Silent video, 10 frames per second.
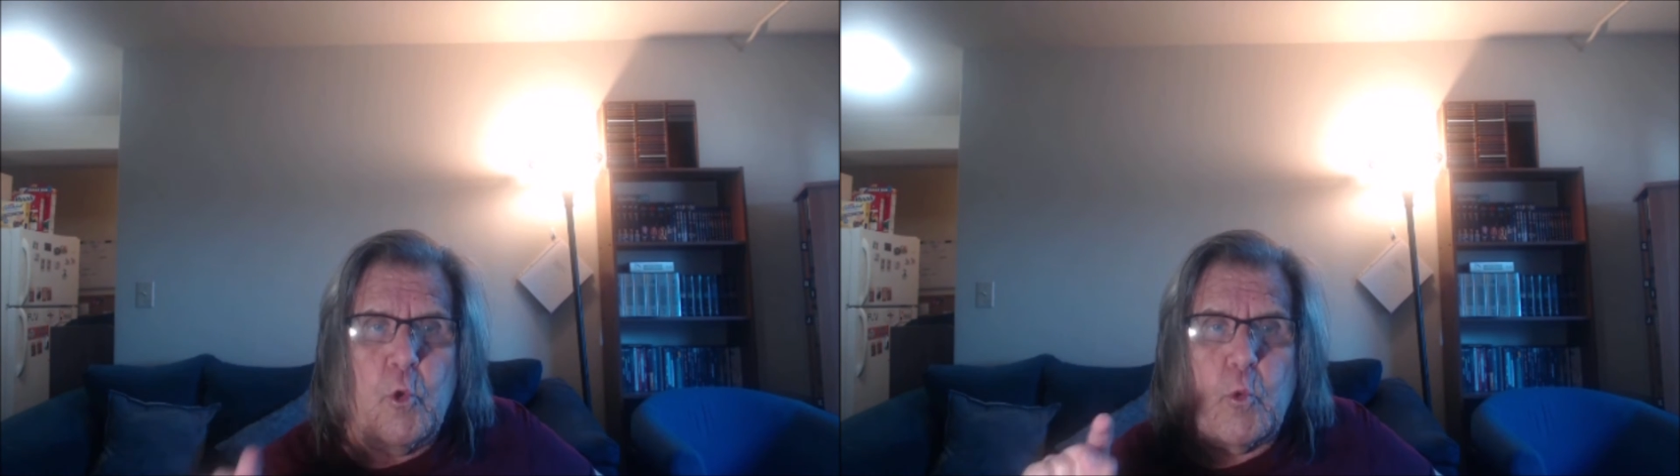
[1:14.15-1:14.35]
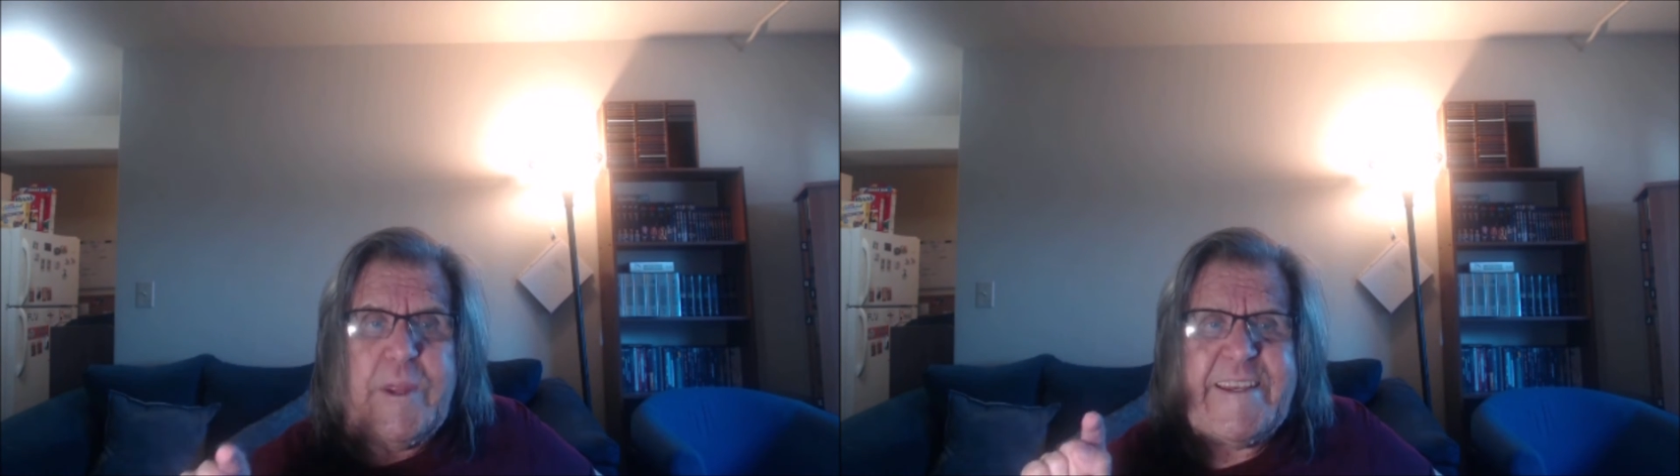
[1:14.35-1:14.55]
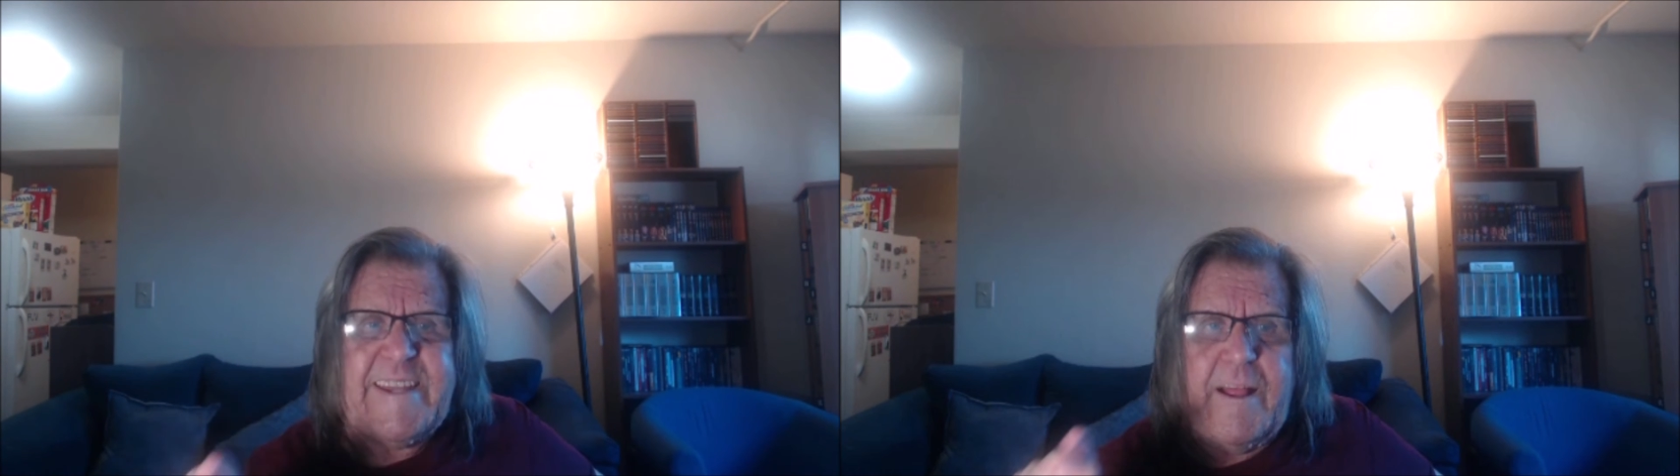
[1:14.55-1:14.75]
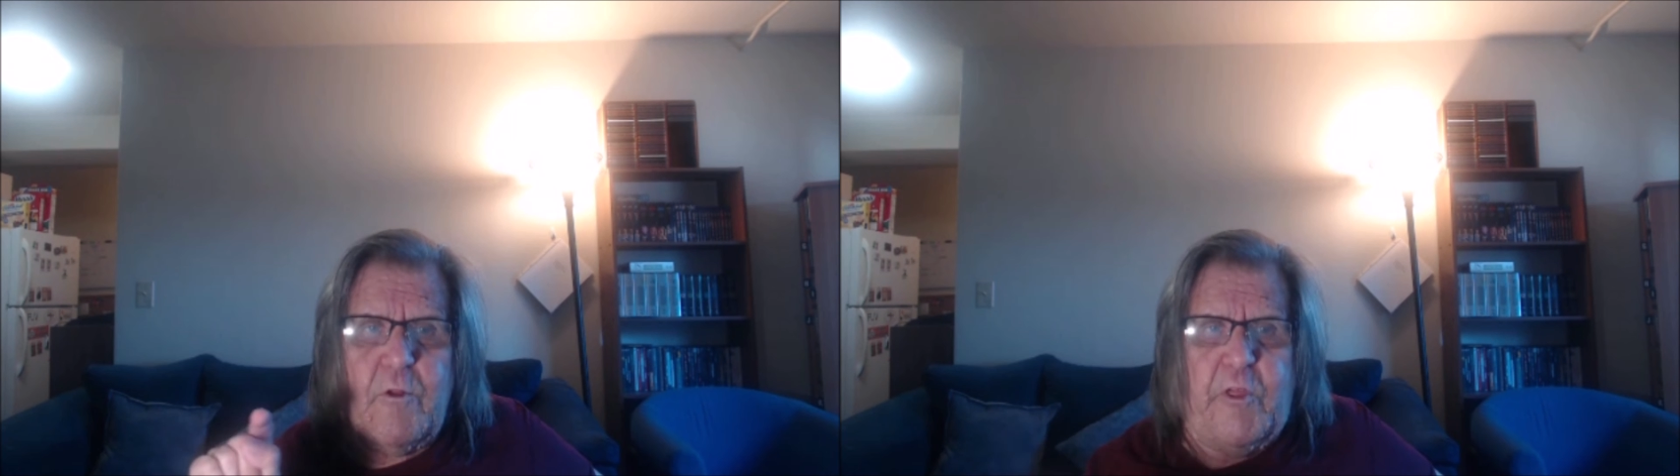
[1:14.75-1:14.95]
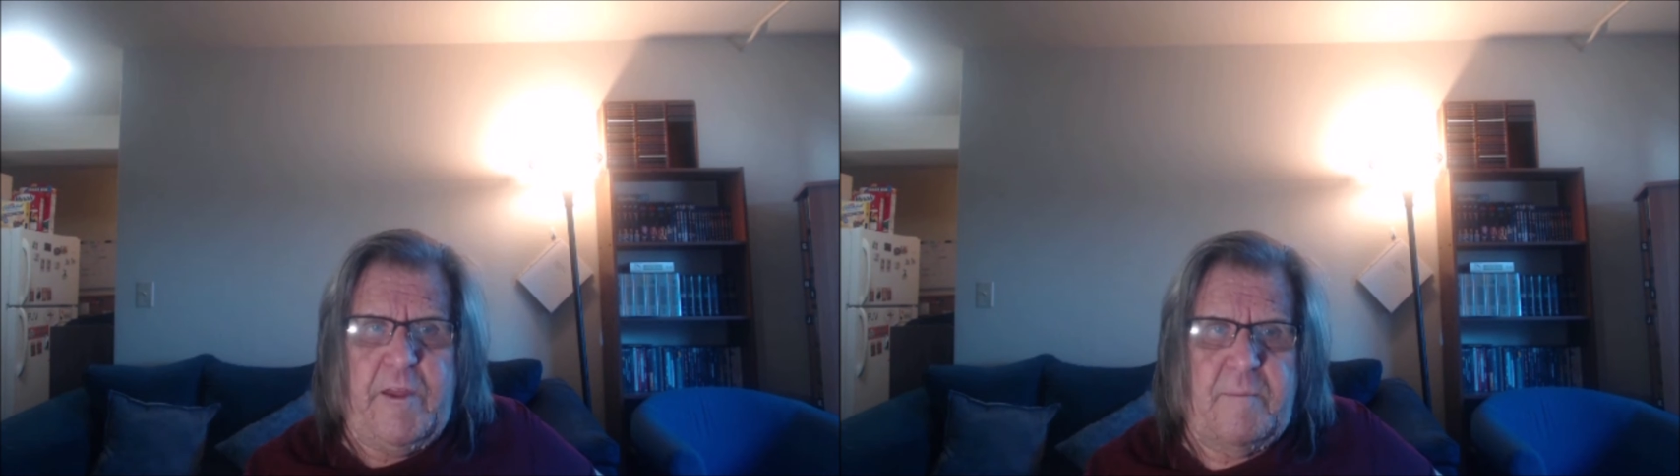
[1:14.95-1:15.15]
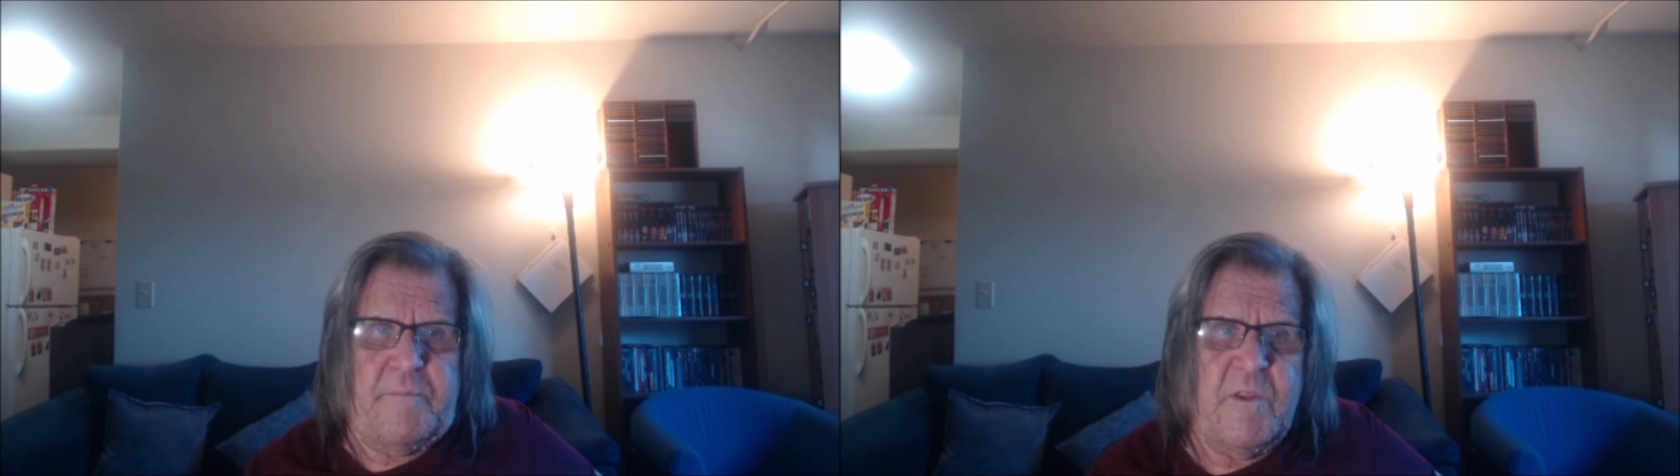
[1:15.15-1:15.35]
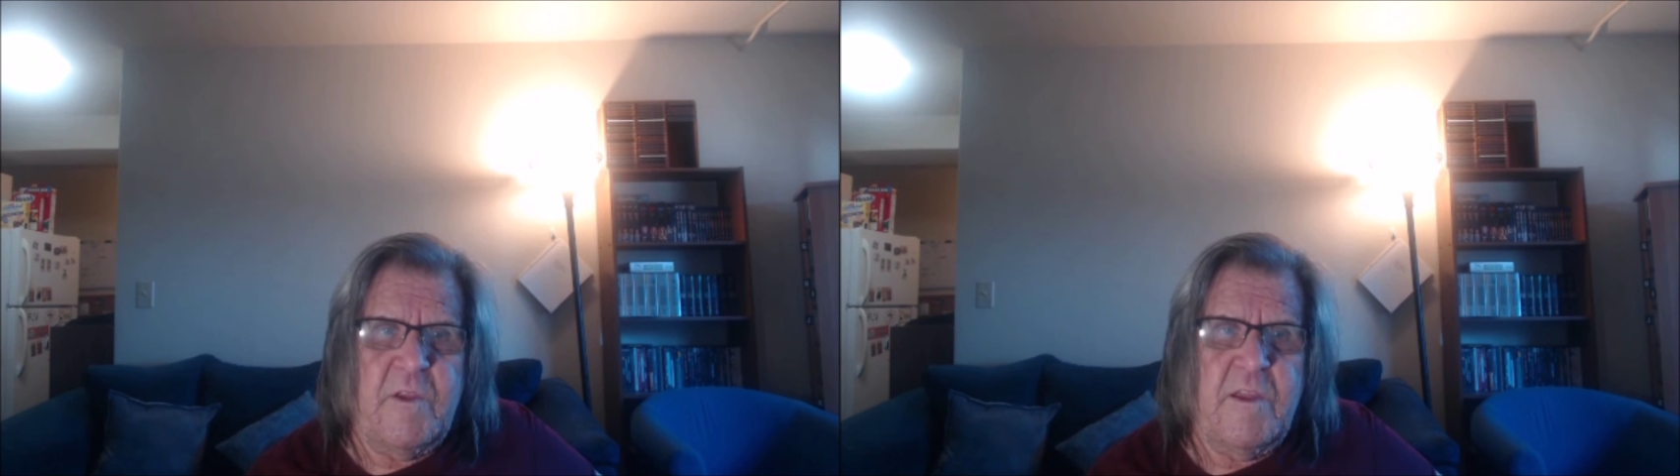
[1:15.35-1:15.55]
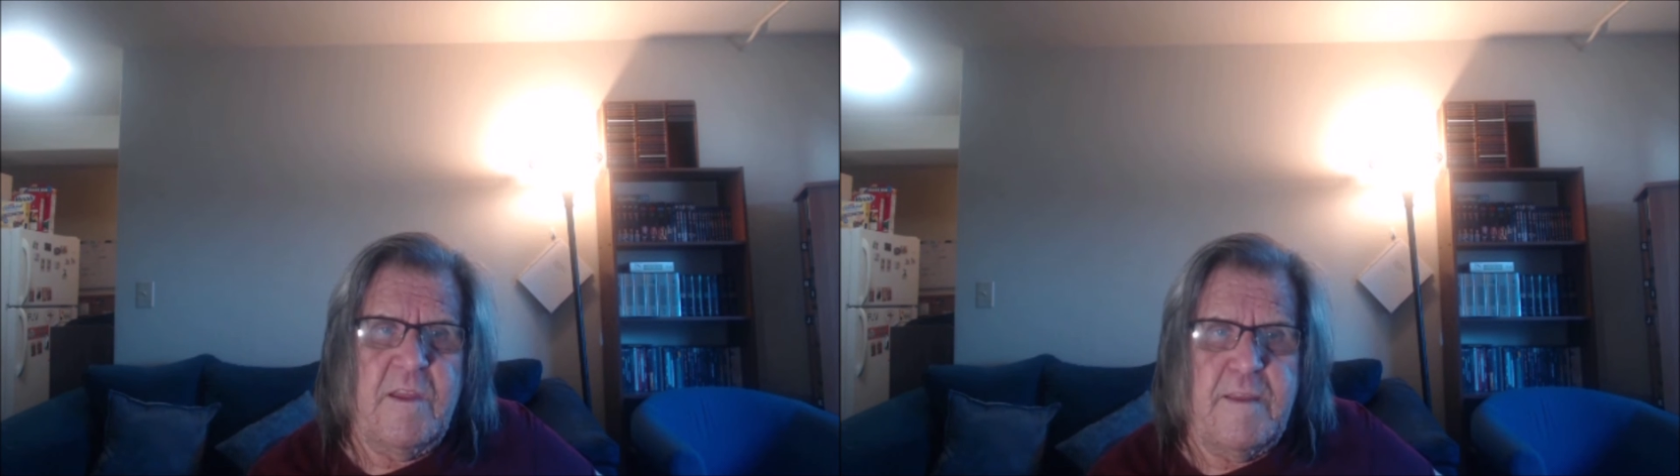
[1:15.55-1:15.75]
we tell them,
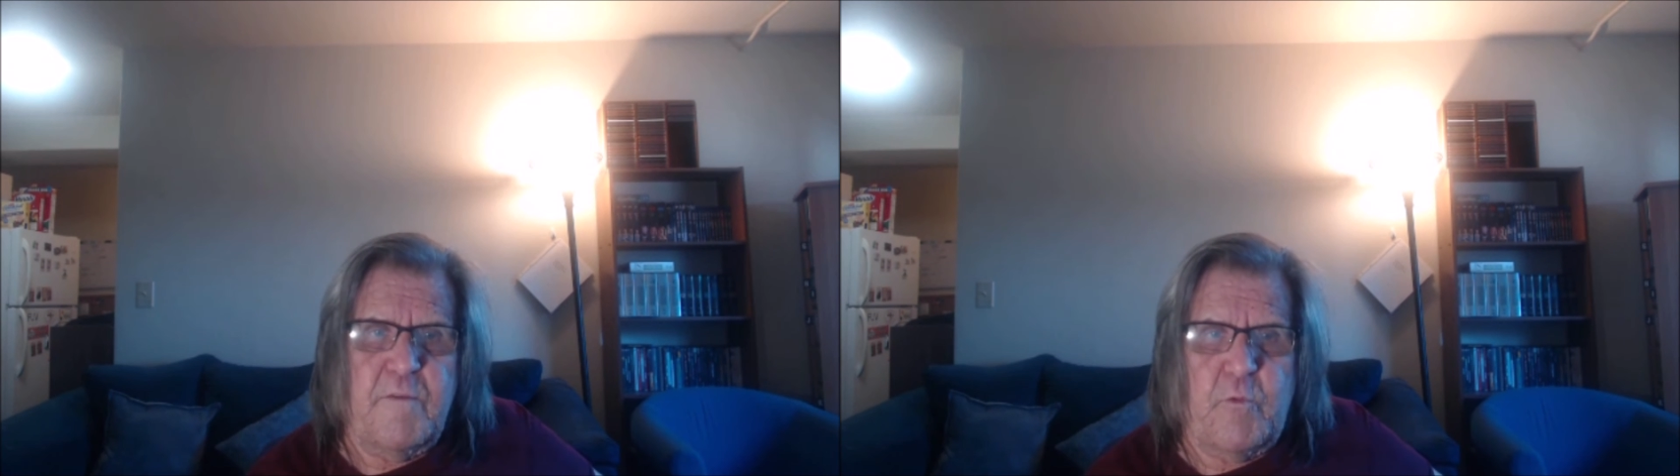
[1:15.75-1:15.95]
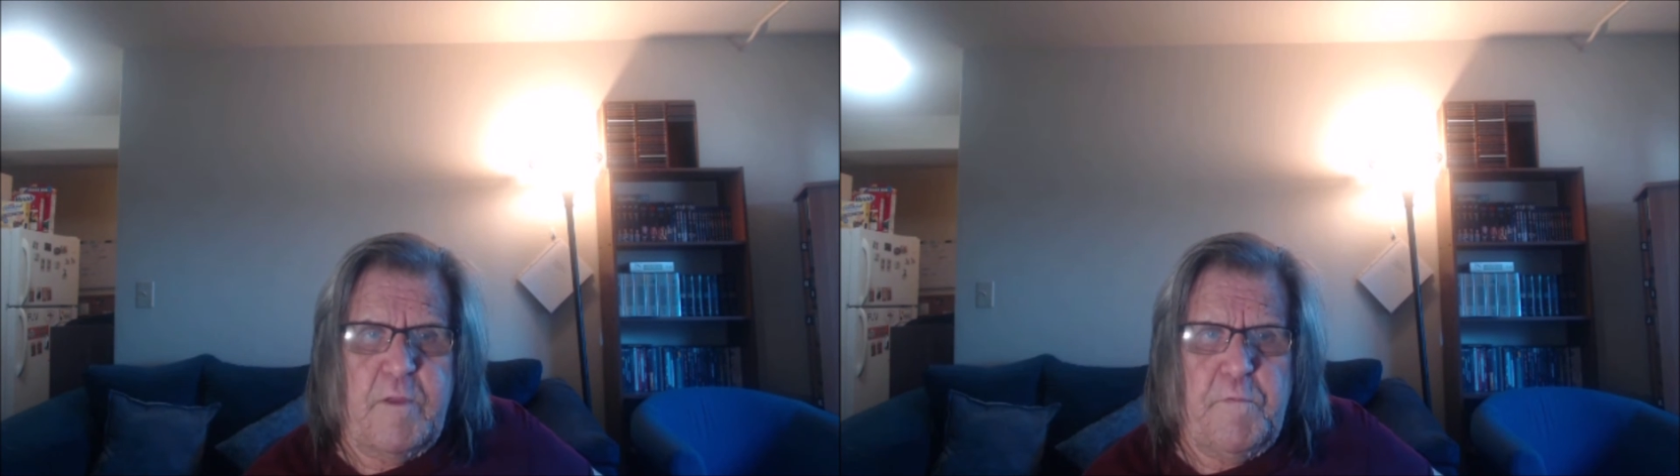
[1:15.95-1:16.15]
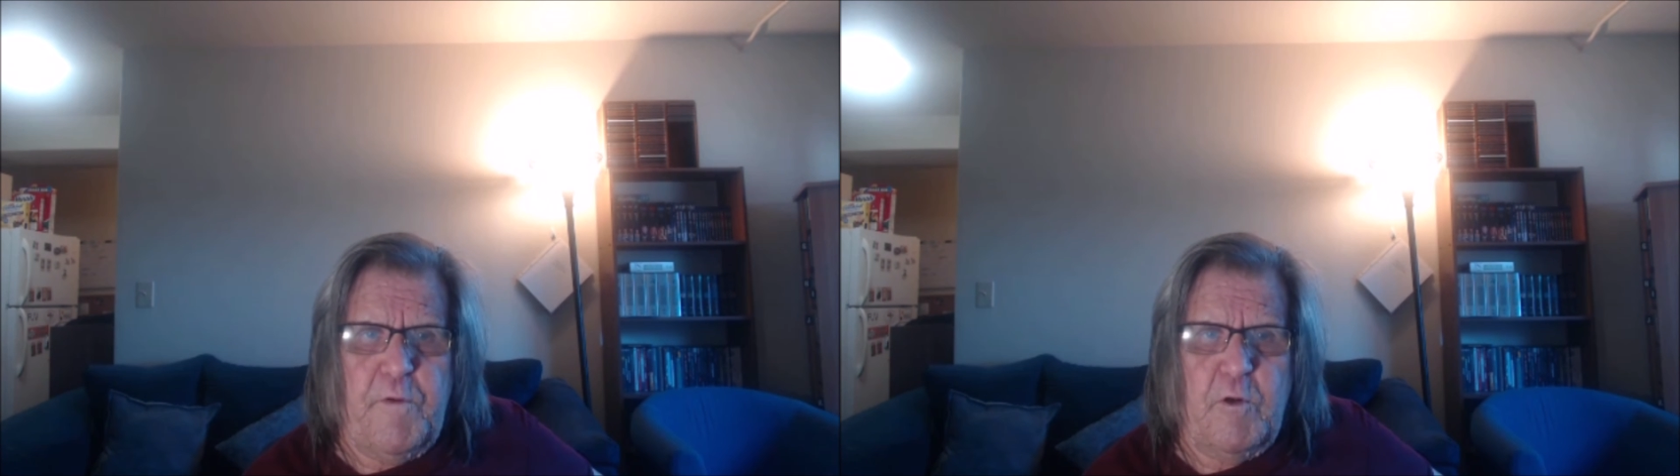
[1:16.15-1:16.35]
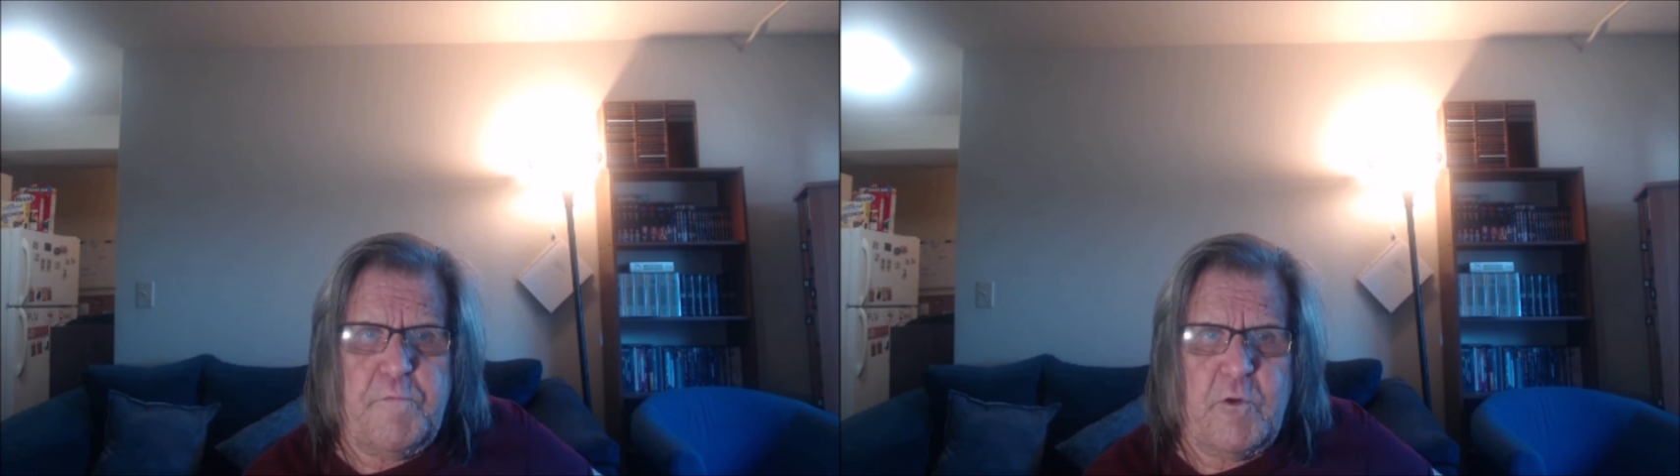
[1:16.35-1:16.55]
if we vote